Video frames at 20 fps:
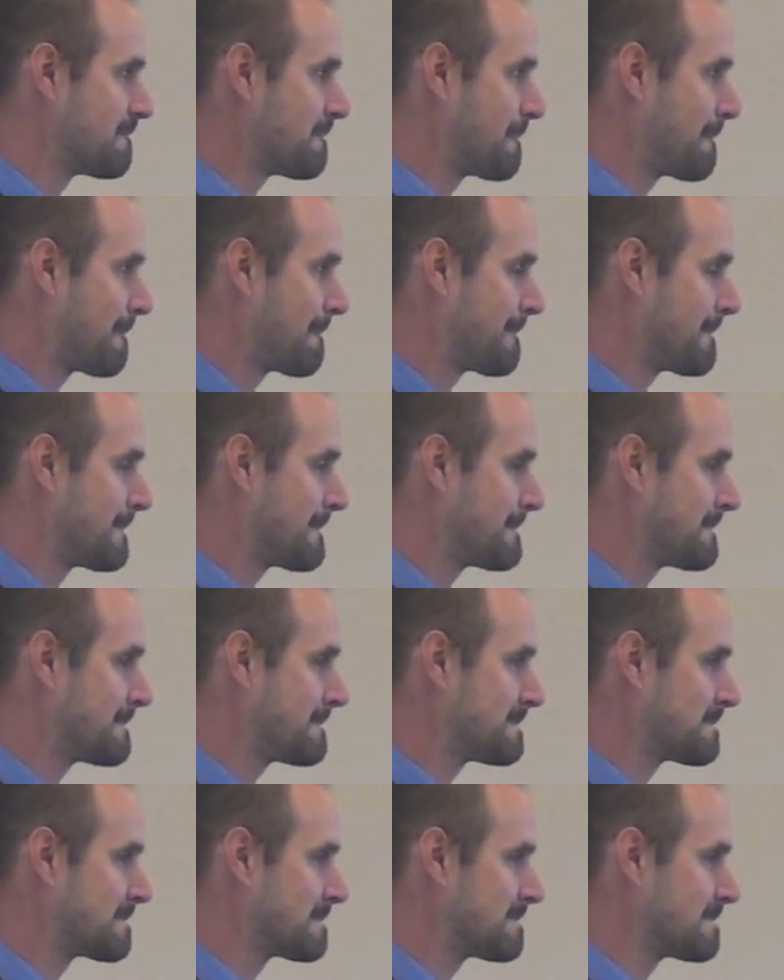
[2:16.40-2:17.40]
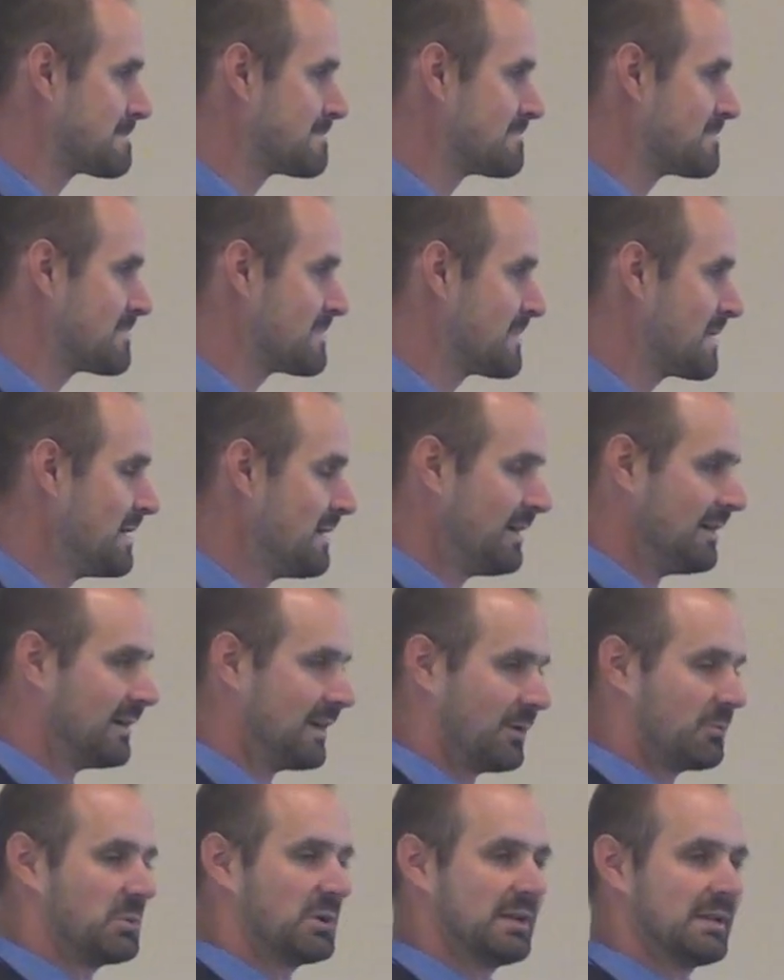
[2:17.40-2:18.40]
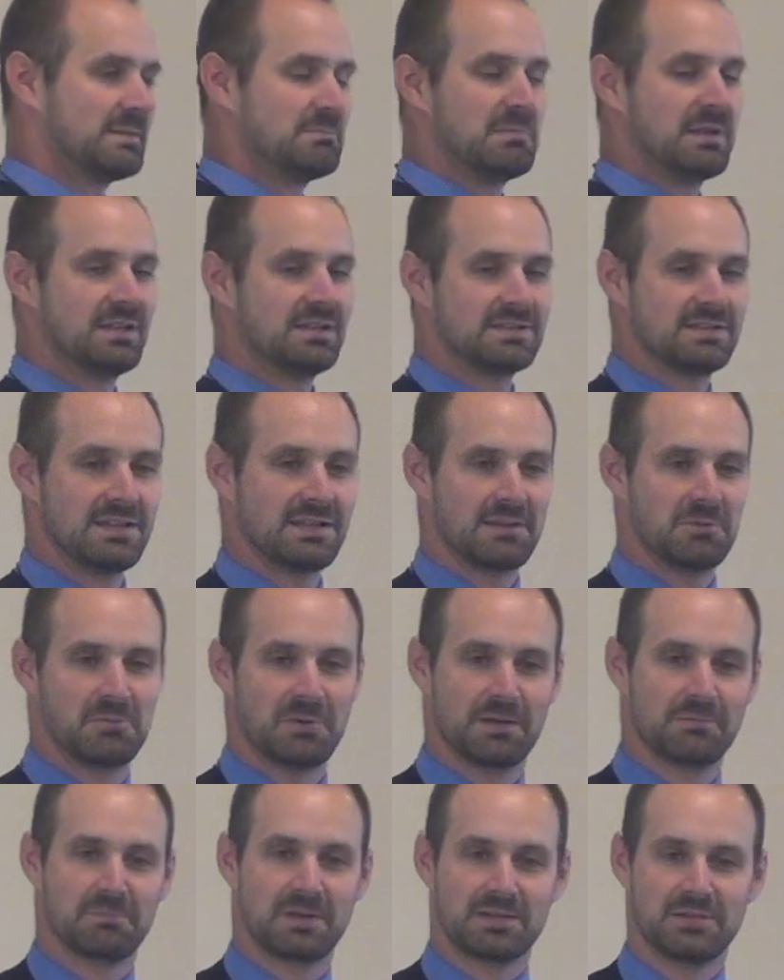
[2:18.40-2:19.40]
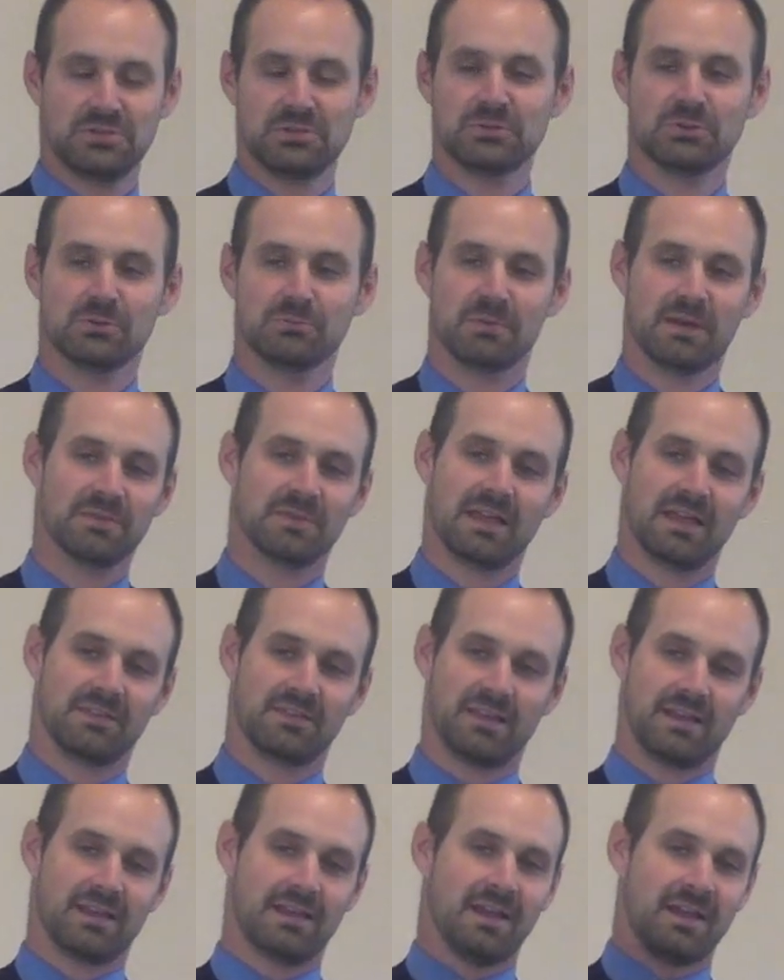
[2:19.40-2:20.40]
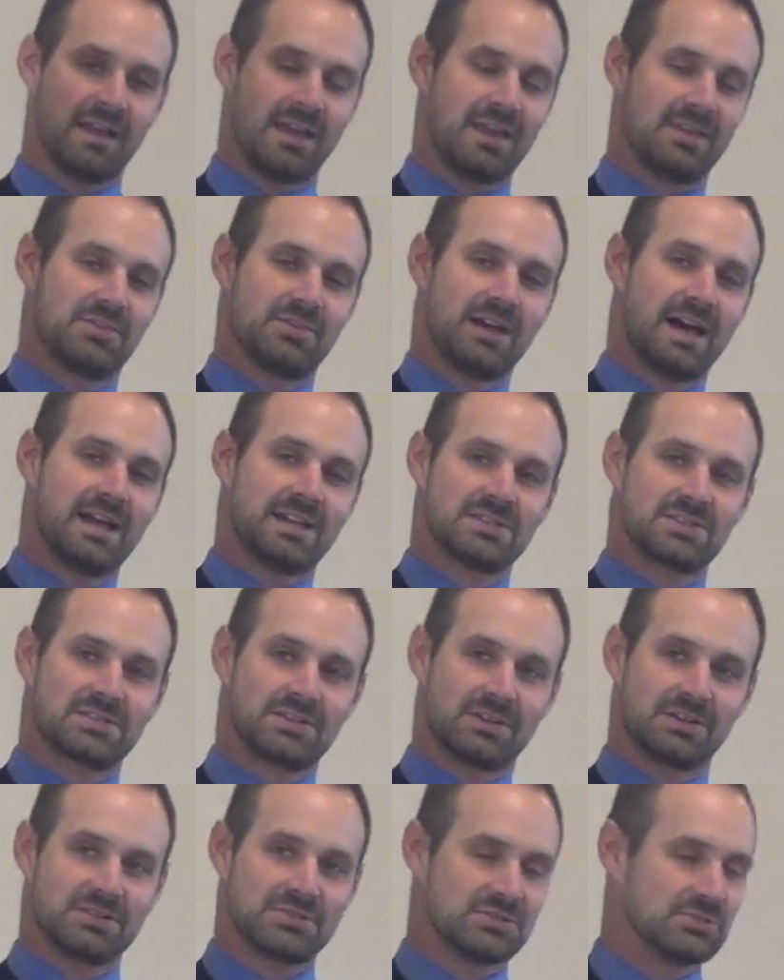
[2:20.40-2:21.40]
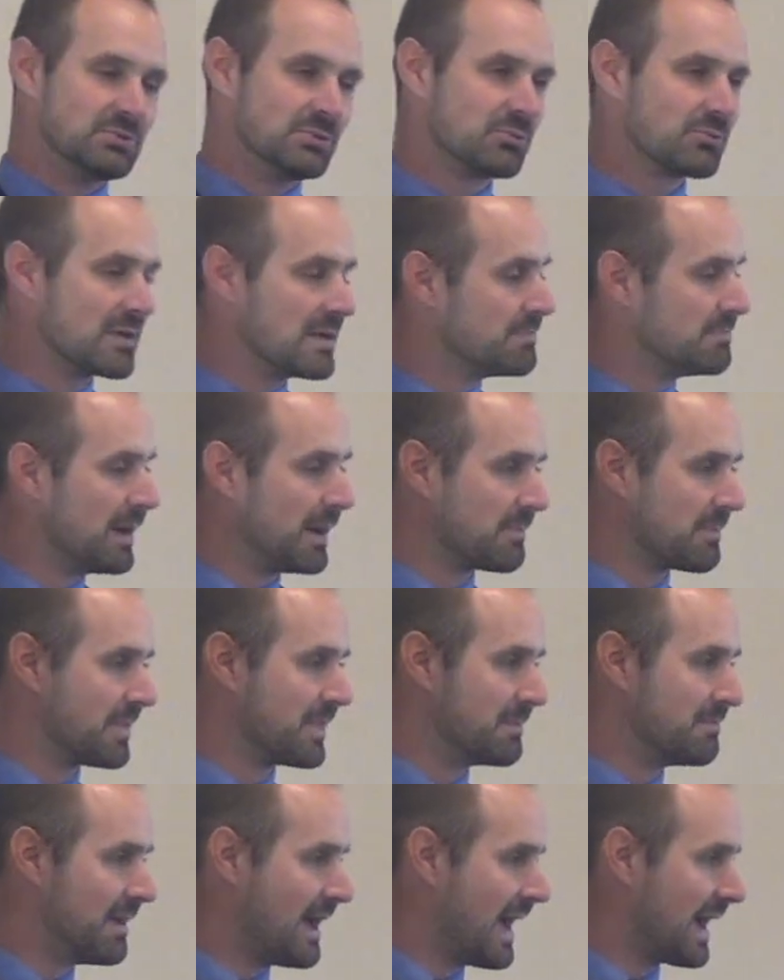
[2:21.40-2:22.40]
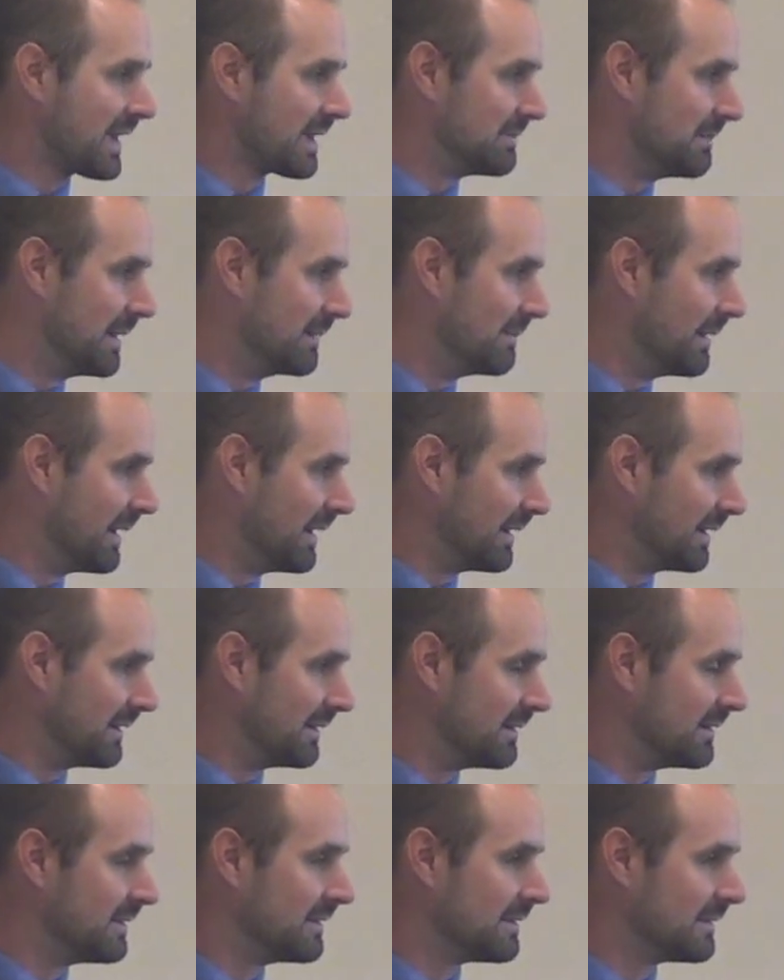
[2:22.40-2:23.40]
And I wouldn't admit it to anyone but you, but then a thought starts to creep up the back of my mind.